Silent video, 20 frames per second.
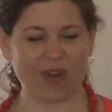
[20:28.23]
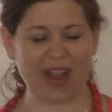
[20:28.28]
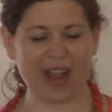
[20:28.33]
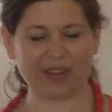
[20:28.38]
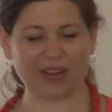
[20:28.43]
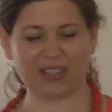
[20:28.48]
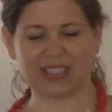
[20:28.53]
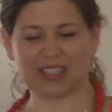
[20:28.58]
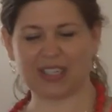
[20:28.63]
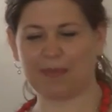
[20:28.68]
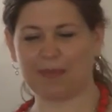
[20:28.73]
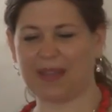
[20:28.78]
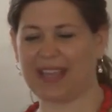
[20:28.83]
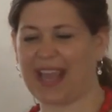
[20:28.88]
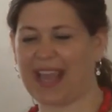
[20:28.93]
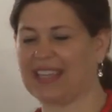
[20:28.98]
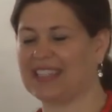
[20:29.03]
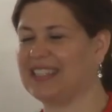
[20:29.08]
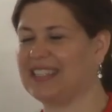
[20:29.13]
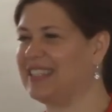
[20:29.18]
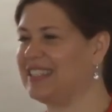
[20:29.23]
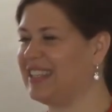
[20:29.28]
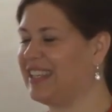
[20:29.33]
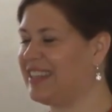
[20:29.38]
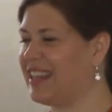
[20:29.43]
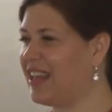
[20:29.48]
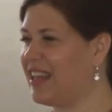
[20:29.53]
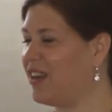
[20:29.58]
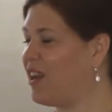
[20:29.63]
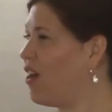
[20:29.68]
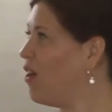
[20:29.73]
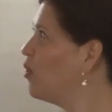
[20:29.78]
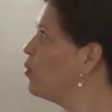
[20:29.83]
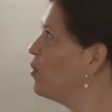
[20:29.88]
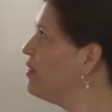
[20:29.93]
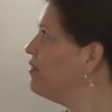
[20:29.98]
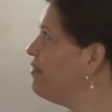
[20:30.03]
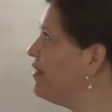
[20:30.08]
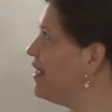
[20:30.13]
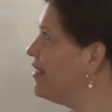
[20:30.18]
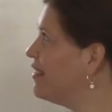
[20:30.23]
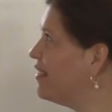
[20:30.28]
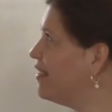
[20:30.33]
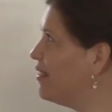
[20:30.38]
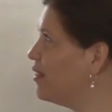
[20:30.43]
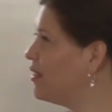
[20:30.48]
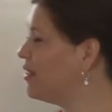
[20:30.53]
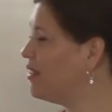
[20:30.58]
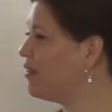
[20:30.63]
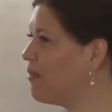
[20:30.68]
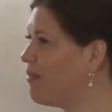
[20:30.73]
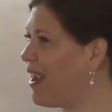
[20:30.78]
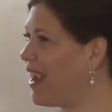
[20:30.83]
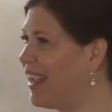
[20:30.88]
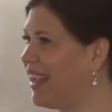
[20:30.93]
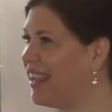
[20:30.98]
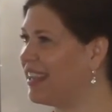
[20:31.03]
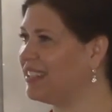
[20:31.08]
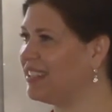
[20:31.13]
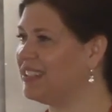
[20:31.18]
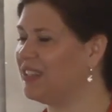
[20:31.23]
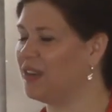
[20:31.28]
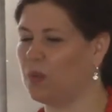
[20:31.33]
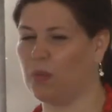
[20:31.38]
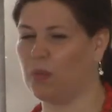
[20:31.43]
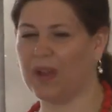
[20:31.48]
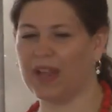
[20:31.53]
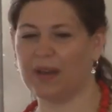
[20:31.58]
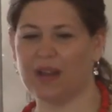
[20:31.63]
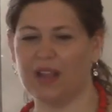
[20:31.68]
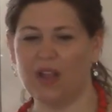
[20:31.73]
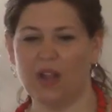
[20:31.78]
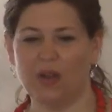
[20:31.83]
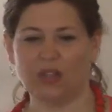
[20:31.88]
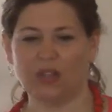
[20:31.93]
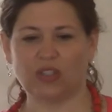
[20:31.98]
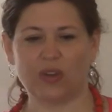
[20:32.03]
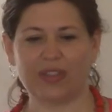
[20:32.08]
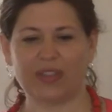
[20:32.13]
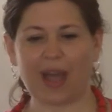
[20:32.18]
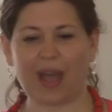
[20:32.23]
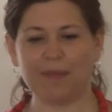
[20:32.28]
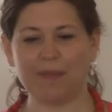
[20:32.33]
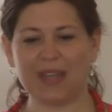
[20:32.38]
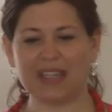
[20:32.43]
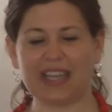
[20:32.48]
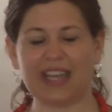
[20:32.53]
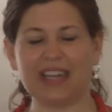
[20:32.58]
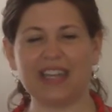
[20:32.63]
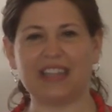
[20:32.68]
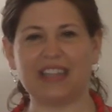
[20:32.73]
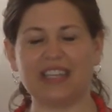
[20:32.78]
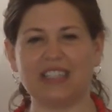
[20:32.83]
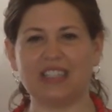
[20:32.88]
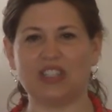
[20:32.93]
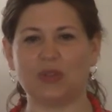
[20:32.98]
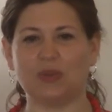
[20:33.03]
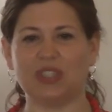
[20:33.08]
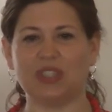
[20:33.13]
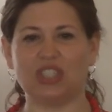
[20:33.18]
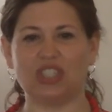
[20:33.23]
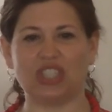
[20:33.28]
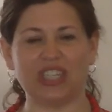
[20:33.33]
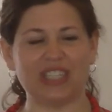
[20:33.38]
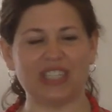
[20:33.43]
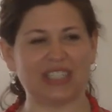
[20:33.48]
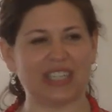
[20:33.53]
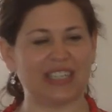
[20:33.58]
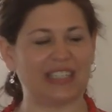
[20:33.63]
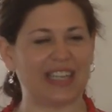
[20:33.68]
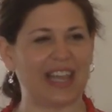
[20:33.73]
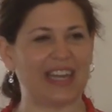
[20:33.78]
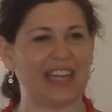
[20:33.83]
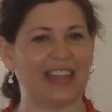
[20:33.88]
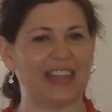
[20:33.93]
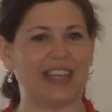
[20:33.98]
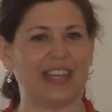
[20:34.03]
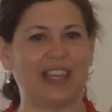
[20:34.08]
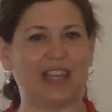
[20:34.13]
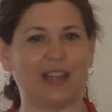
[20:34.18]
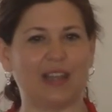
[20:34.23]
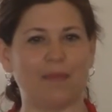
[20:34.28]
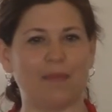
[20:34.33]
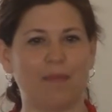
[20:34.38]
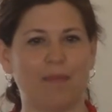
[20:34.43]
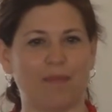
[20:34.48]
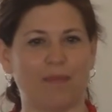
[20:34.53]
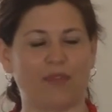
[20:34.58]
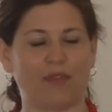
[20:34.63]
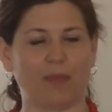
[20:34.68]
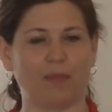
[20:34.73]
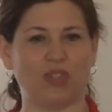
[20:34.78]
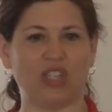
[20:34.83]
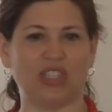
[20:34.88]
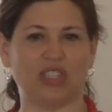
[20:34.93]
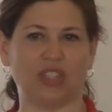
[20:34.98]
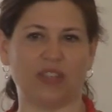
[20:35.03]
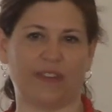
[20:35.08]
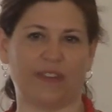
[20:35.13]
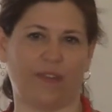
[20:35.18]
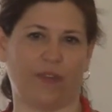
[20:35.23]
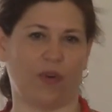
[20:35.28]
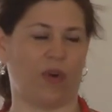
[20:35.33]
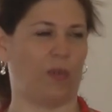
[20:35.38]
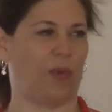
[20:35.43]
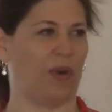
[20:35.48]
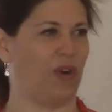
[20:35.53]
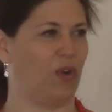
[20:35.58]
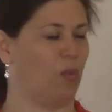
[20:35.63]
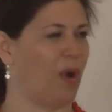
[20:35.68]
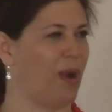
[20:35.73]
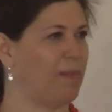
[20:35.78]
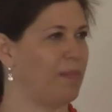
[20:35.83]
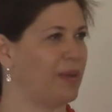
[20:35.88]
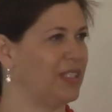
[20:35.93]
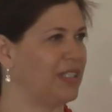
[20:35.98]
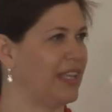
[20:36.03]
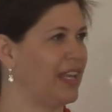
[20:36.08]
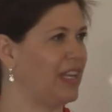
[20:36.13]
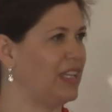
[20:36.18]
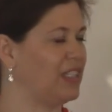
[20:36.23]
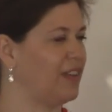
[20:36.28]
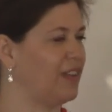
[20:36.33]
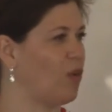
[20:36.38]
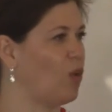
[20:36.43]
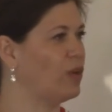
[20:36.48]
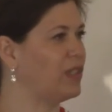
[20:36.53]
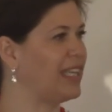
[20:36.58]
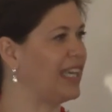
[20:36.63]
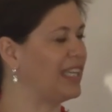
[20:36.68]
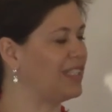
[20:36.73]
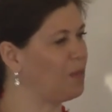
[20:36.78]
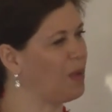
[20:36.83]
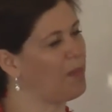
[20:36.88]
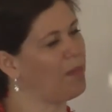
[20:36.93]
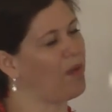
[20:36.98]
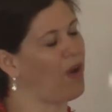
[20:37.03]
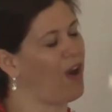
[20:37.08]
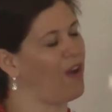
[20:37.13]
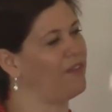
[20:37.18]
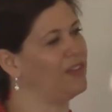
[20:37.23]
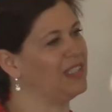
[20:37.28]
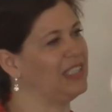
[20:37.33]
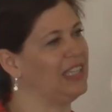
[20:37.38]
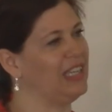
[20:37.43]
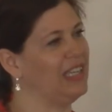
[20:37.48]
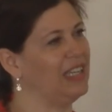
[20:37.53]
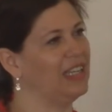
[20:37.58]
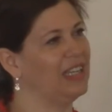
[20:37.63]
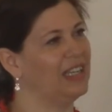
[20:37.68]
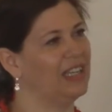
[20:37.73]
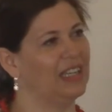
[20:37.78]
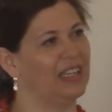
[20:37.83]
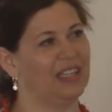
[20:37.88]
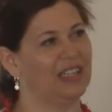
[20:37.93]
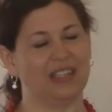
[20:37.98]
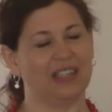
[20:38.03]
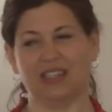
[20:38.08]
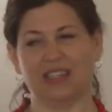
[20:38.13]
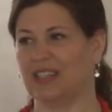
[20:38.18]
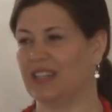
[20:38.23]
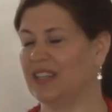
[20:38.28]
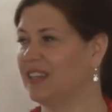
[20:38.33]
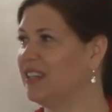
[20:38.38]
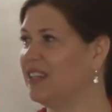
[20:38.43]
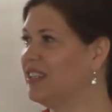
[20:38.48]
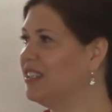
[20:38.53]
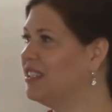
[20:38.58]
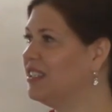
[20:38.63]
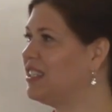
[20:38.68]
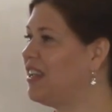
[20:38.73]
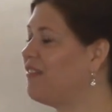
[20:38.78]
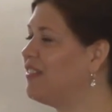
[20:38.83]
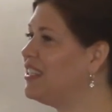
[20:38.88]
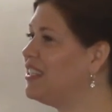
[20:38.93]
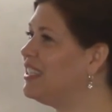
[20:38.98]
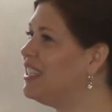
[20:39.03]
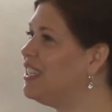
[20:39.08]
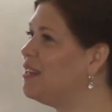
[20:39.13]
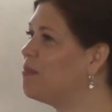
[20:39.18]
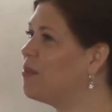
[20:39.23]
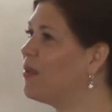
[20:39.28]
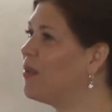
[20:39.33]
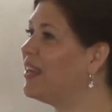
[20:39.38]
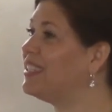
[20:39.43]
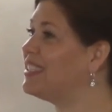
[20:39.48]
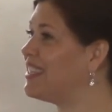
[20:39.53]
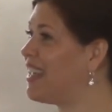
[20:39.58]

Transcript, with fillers: out some guesses and then I'll reveal the right answer. What, so that means anything to do with Jesus, anything from Jesus forward. What percentage of Old Testament prophecy? 17.7?